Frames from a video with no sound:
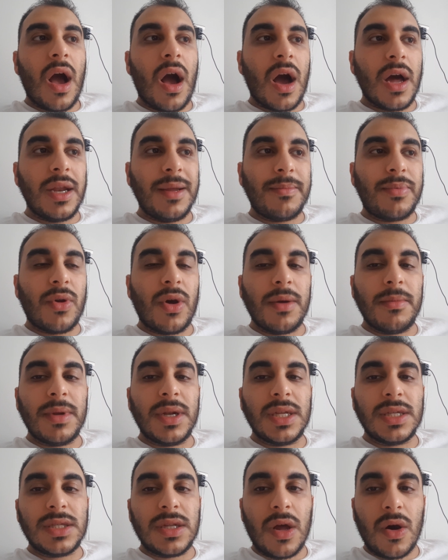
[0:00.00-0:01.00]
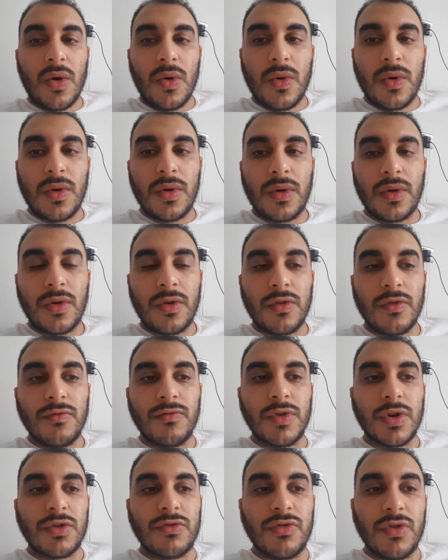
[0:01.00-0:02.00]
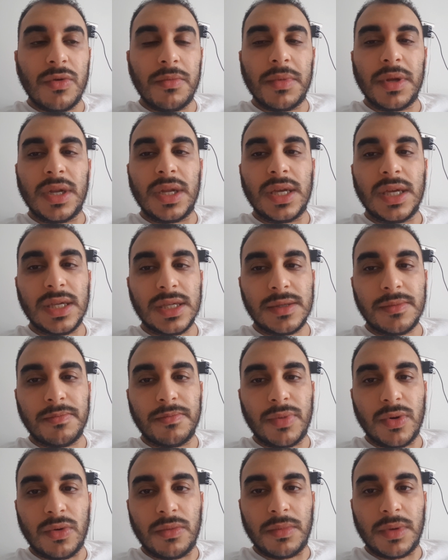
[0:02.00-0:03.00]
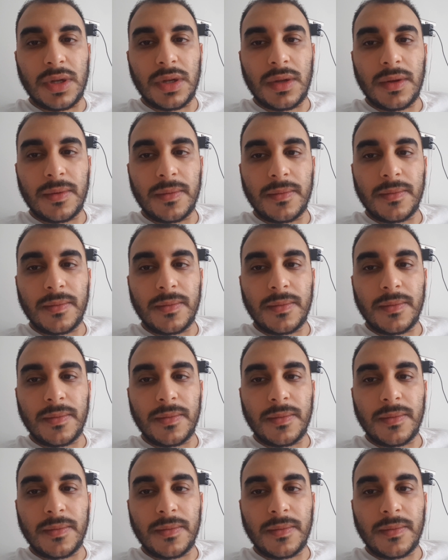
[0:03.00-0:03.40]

unemployment is low, recruitment is booming.